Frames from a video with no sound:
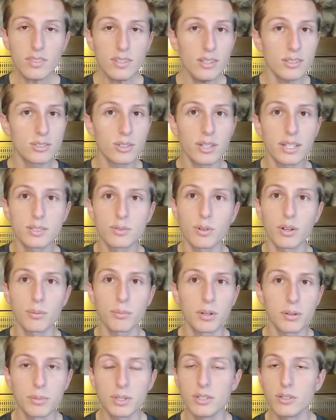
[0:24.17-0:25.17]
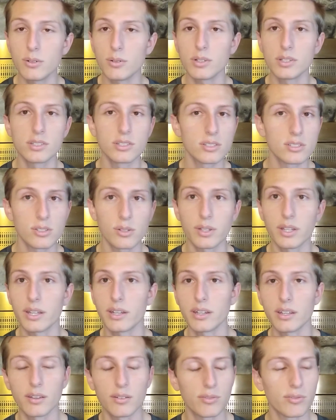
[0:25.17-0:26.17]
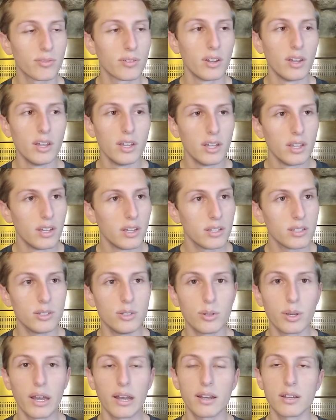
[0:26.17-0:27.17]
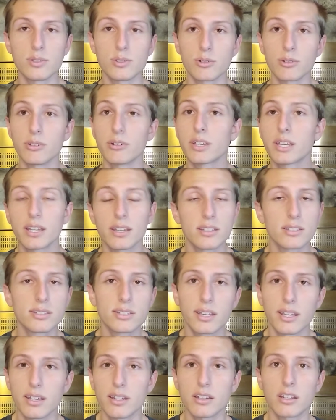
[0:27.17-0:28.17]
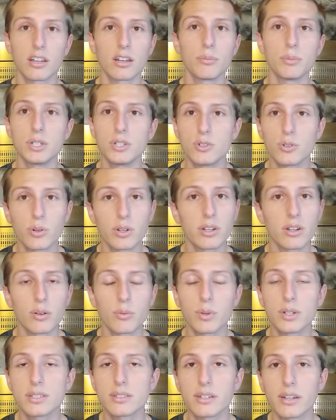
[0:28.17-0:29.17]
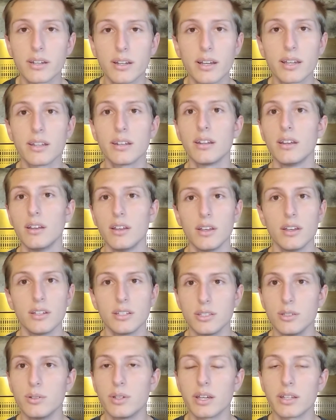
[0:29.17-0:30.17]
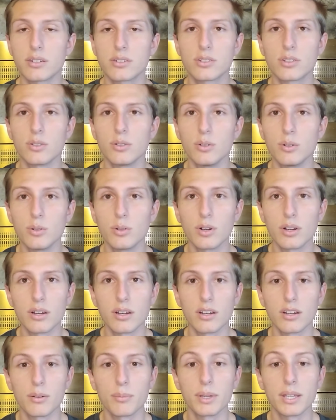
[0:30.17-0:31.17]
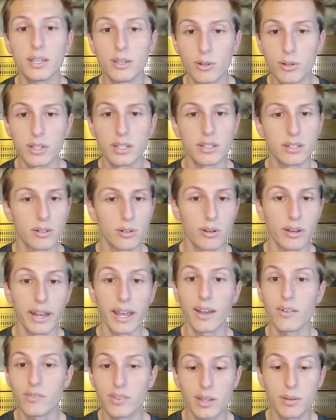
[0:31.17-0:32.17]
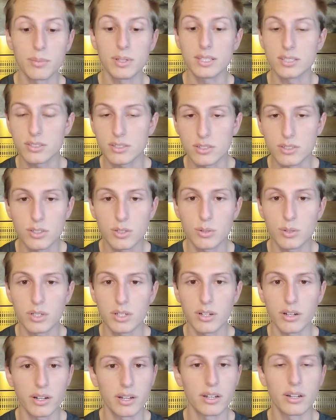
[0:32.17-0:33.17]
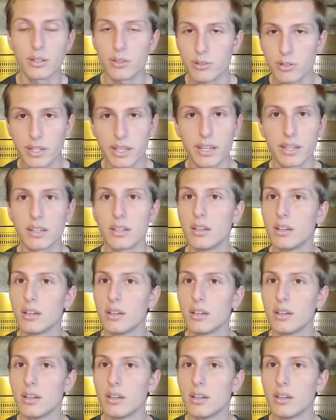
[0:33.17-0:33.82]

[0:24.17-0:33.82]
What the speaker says: so that's what I'm going to be doing, just so that if you guys or your kids can't come and join on Wednesday night, you get to hear it and have them listen to it on another day